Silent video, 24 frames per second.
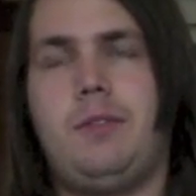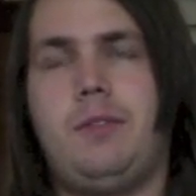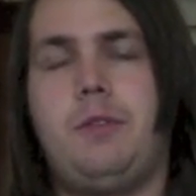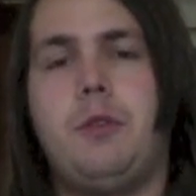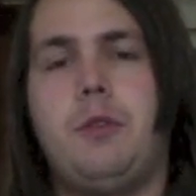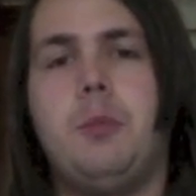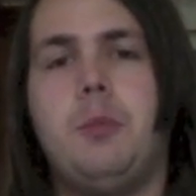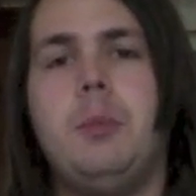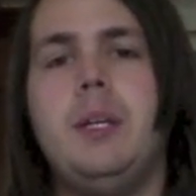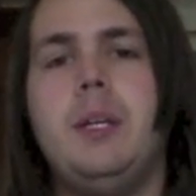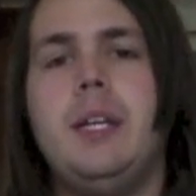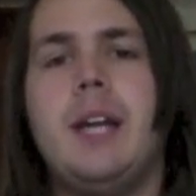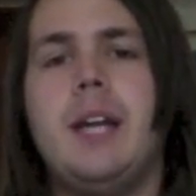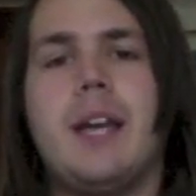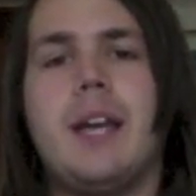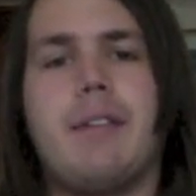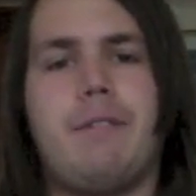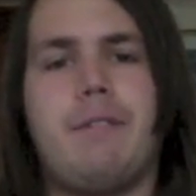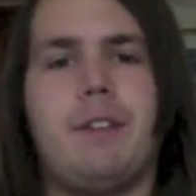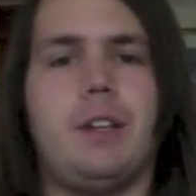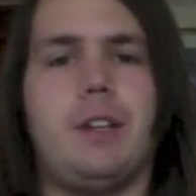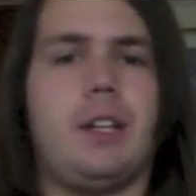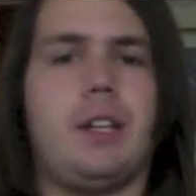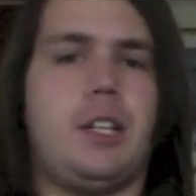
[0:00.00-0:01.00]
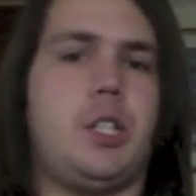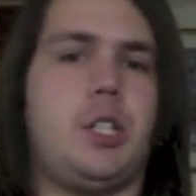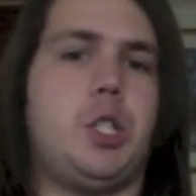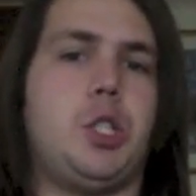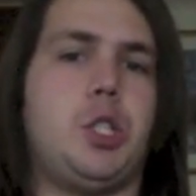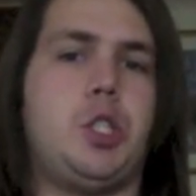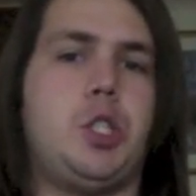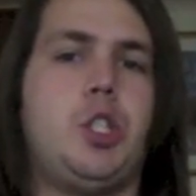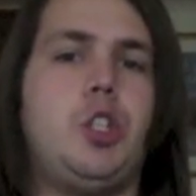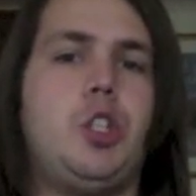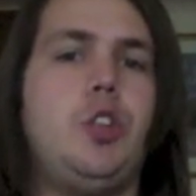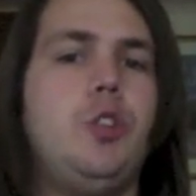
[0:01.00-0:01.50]
me, I feel like it's
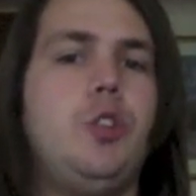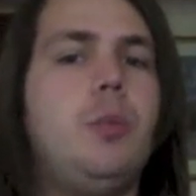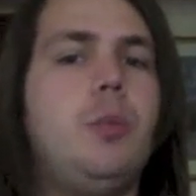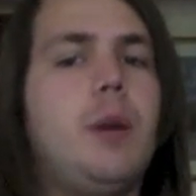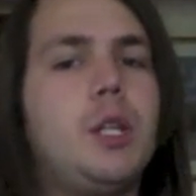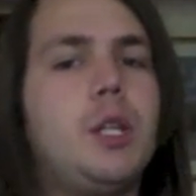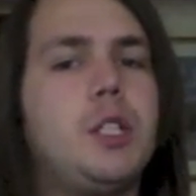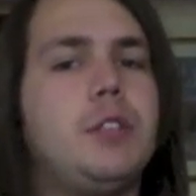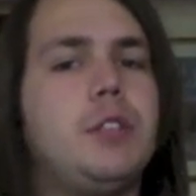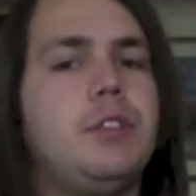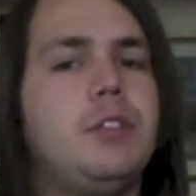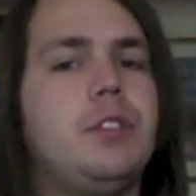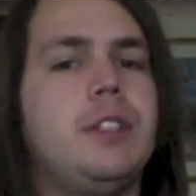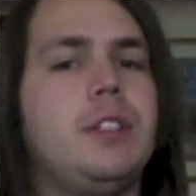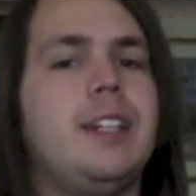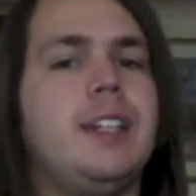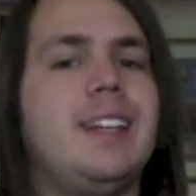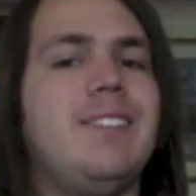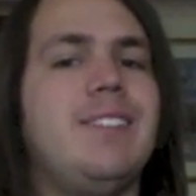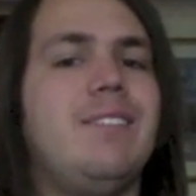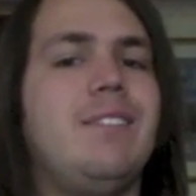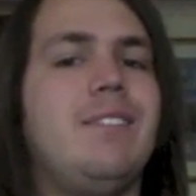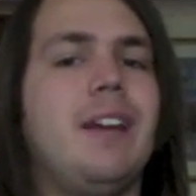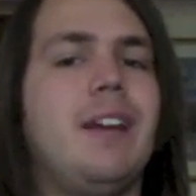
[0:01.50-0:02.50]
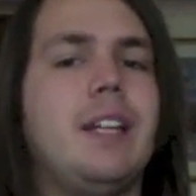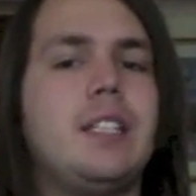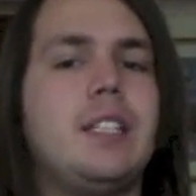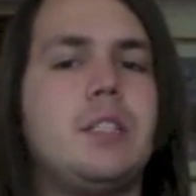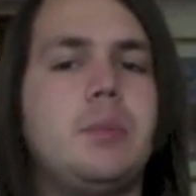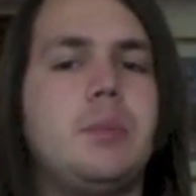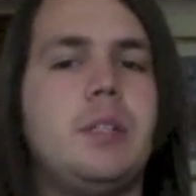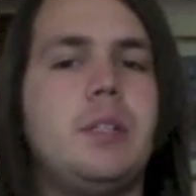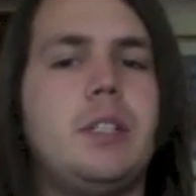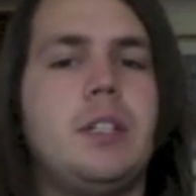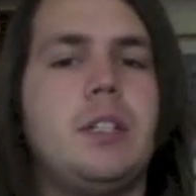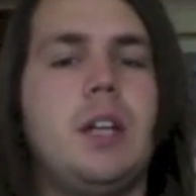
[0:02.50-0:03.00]
just too much of an
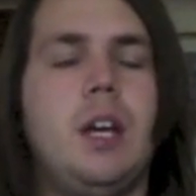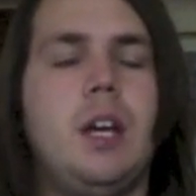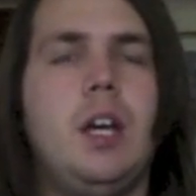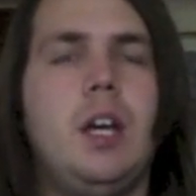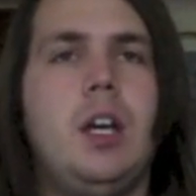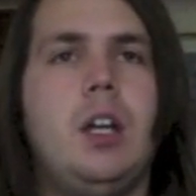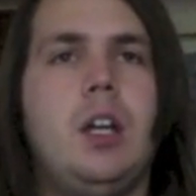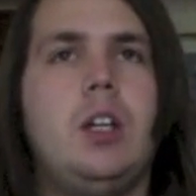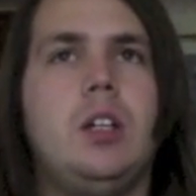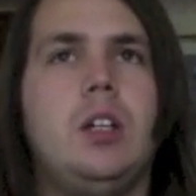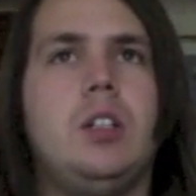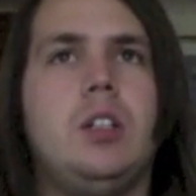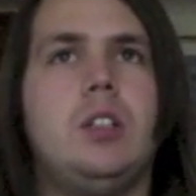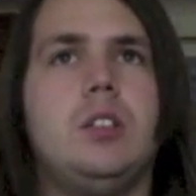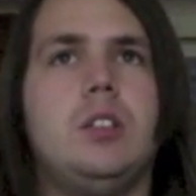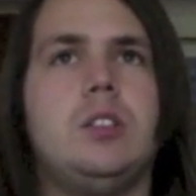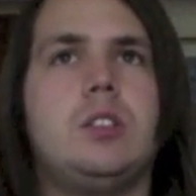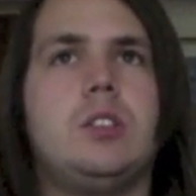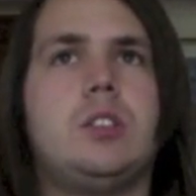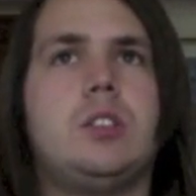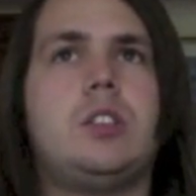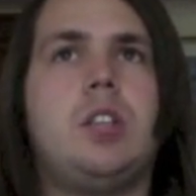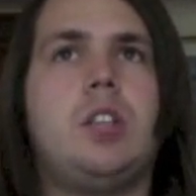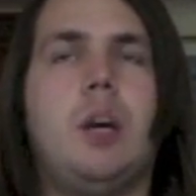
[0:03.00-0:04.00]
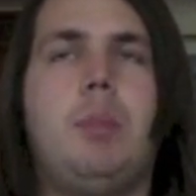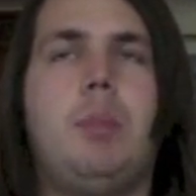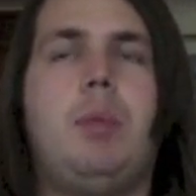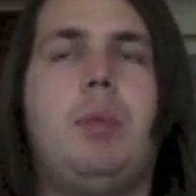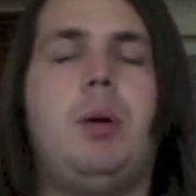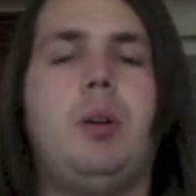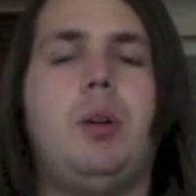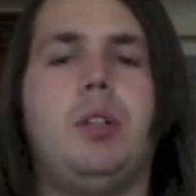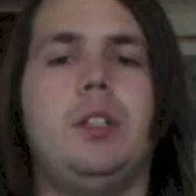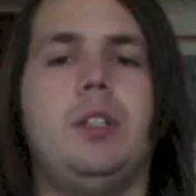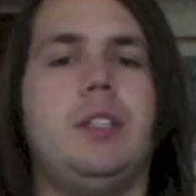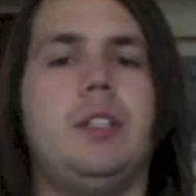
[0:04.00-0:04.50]
investment to
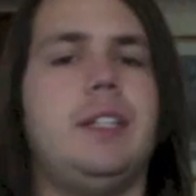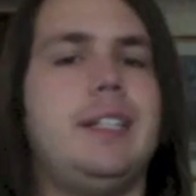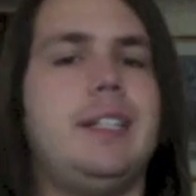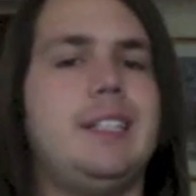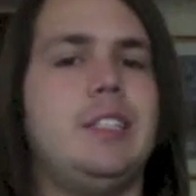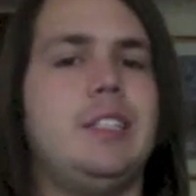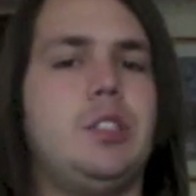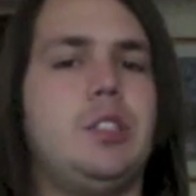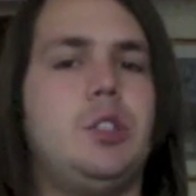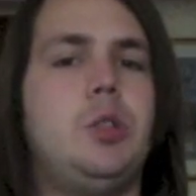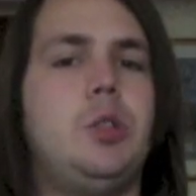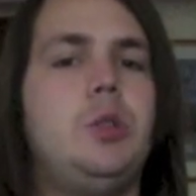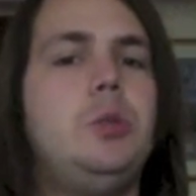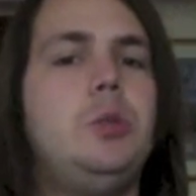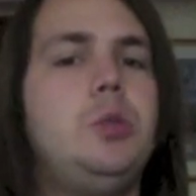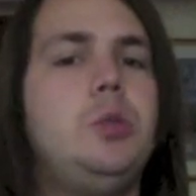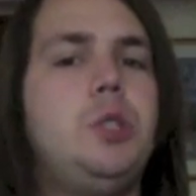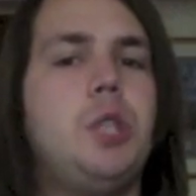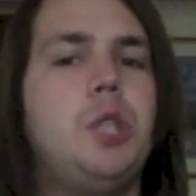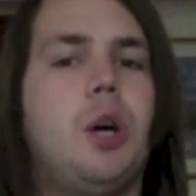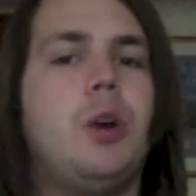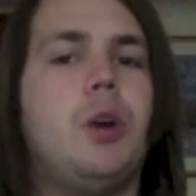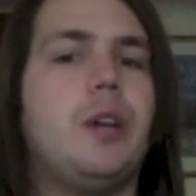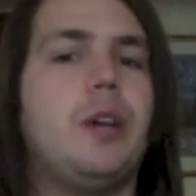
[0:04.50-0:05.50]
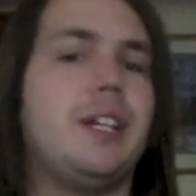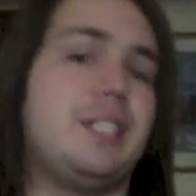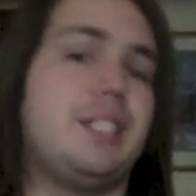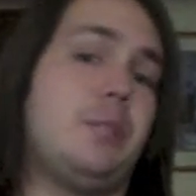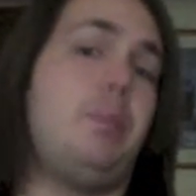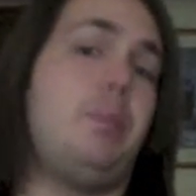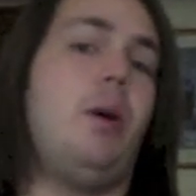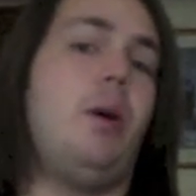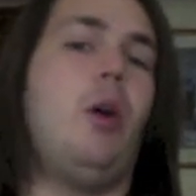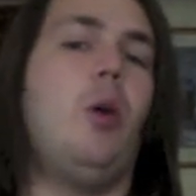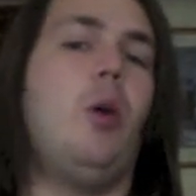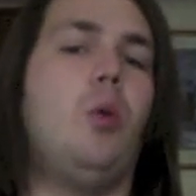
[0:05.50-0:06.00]
put in 2 Junk as
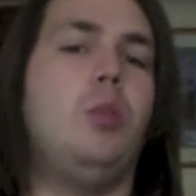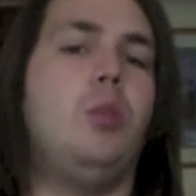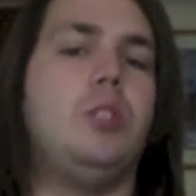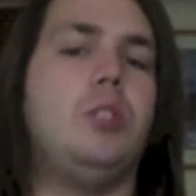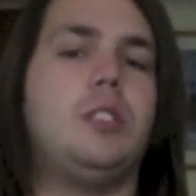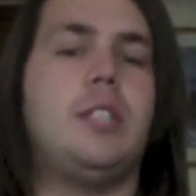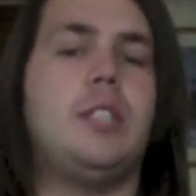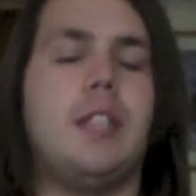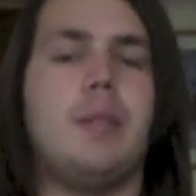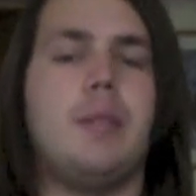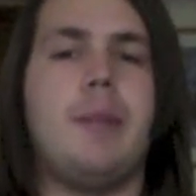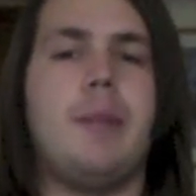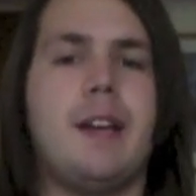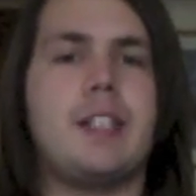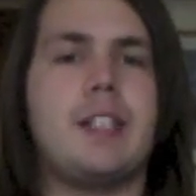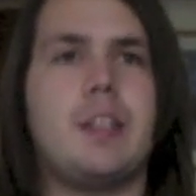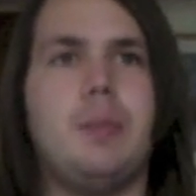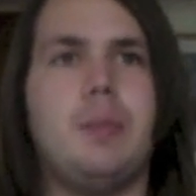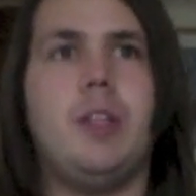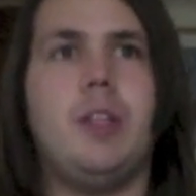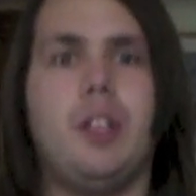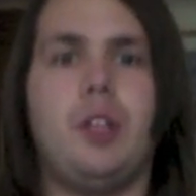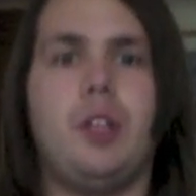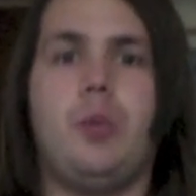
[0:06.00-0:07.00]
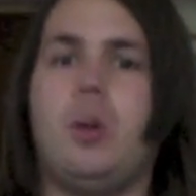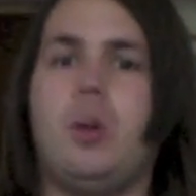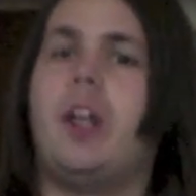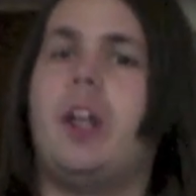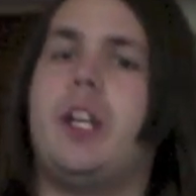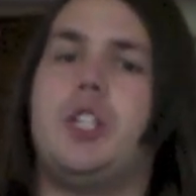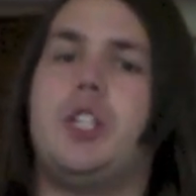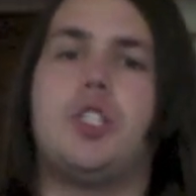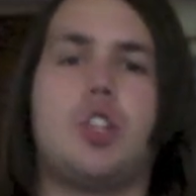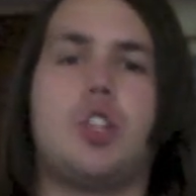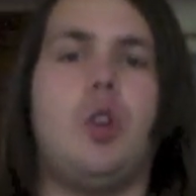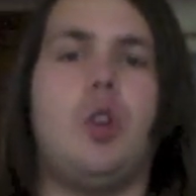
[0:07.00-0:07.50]
opposed to the Mass Chameleon, where I could
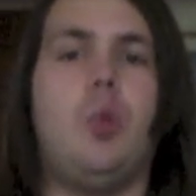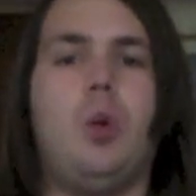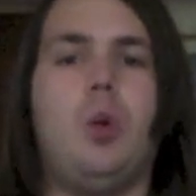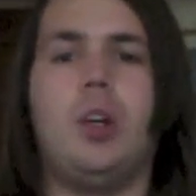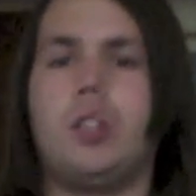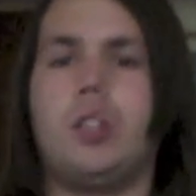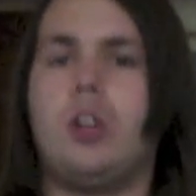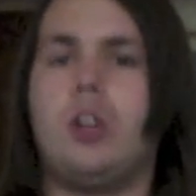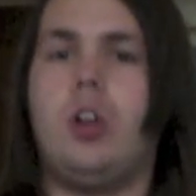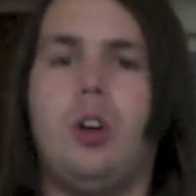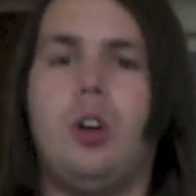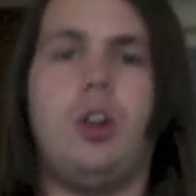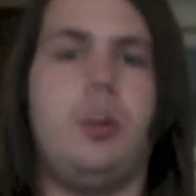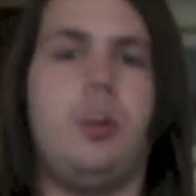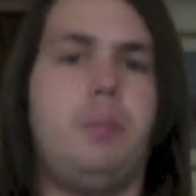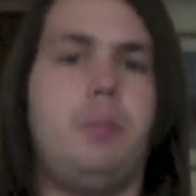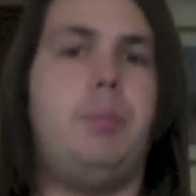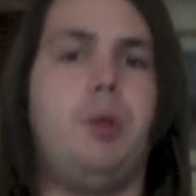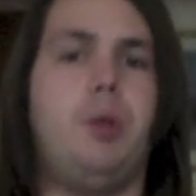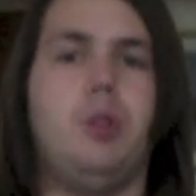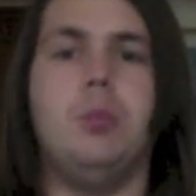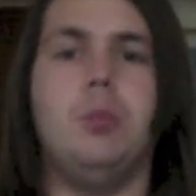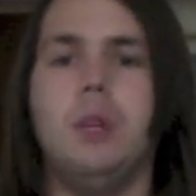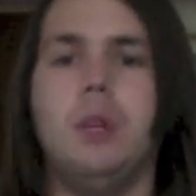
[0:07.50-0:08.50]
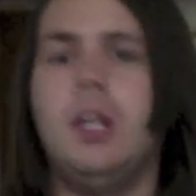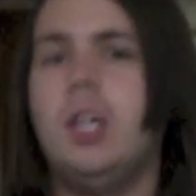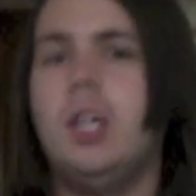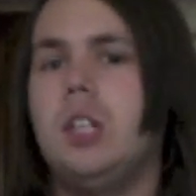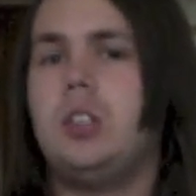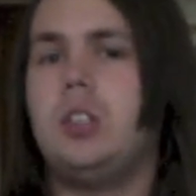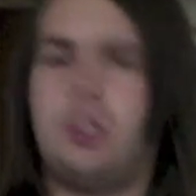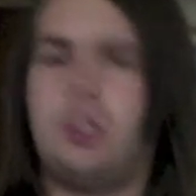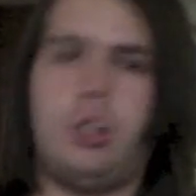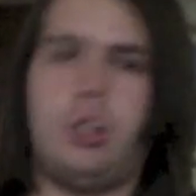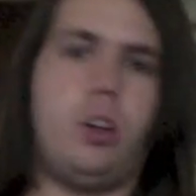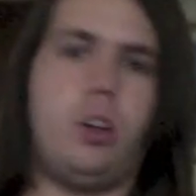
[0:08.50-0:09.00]
just go 1 card, boom,
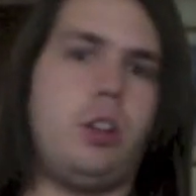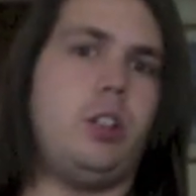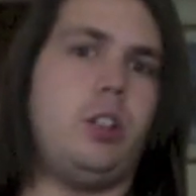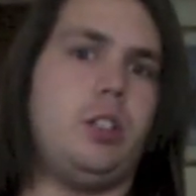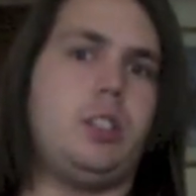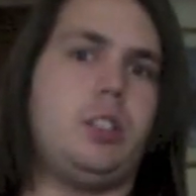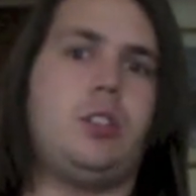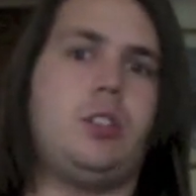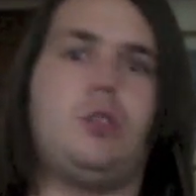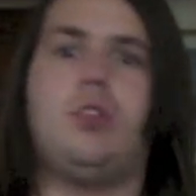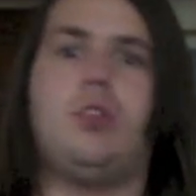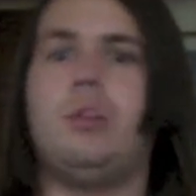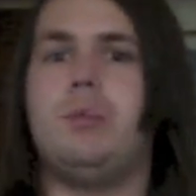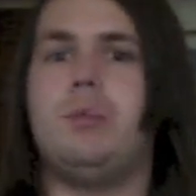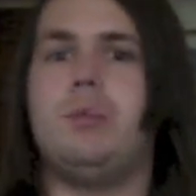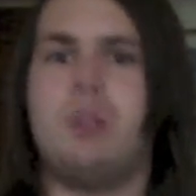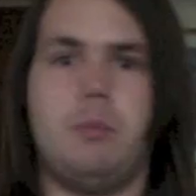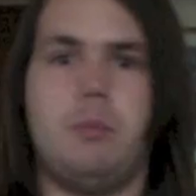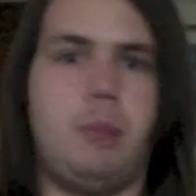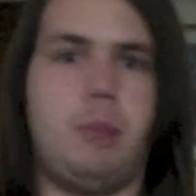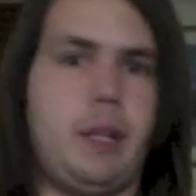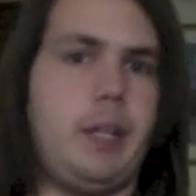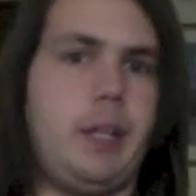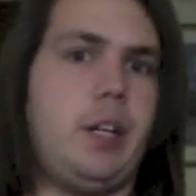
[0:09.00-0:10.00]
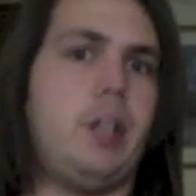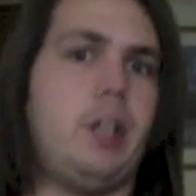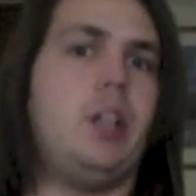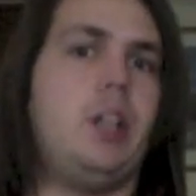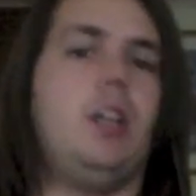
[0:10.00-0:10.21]
Stardust, Crimson Blader,